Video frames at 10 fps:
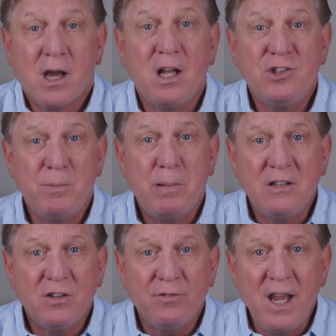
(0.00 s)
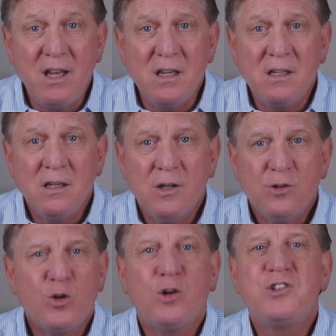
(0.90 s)
Macungie, Pennsylvania,
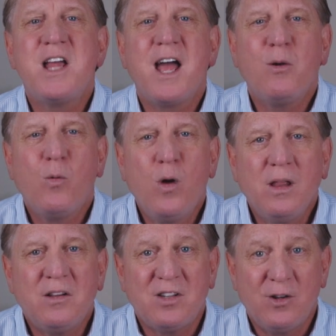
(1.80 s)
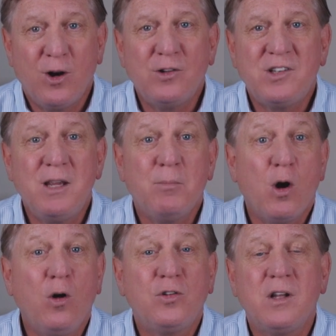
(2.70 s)
Georgiana Willis and her team are
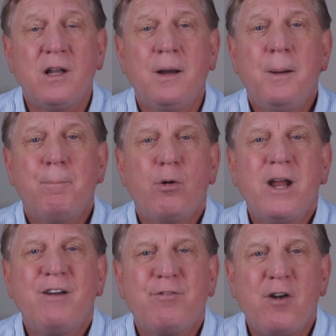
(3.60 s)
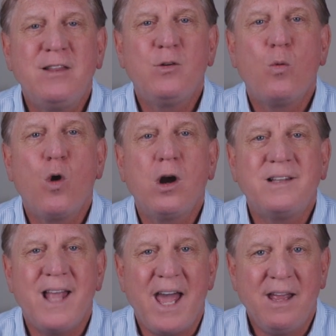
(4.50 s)
hosting a Bring a Friend to
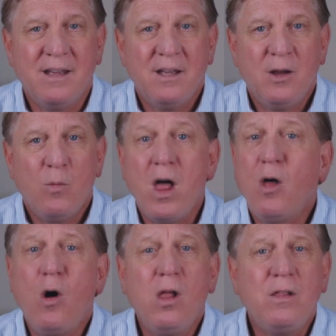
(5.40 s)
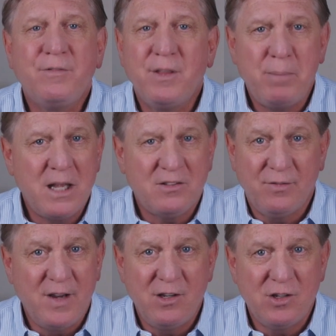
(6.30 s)
Work Day, while all of the
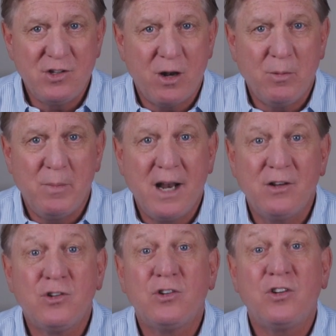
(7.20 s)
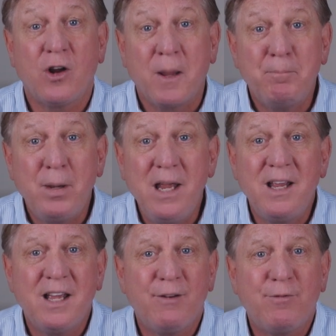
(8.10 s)
Pennsylvania general managers are
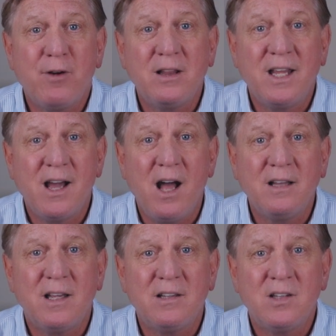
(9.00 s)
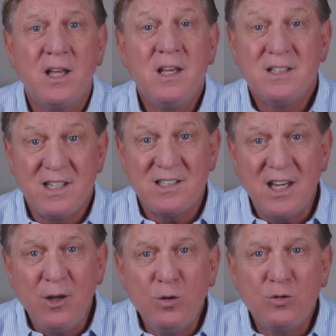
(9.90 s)
competing in a friendly contest to
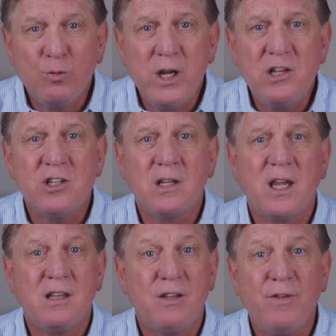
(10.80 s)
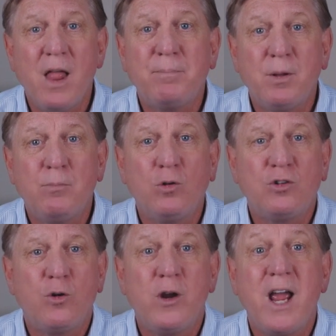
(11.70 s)
see whose region can develop the
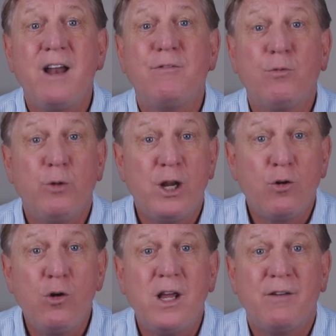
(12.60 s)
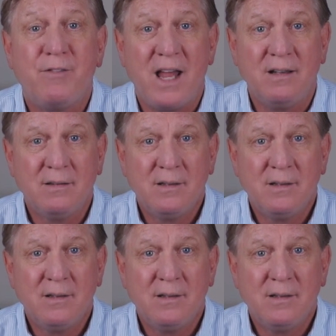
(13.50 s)
most creative recruiting event.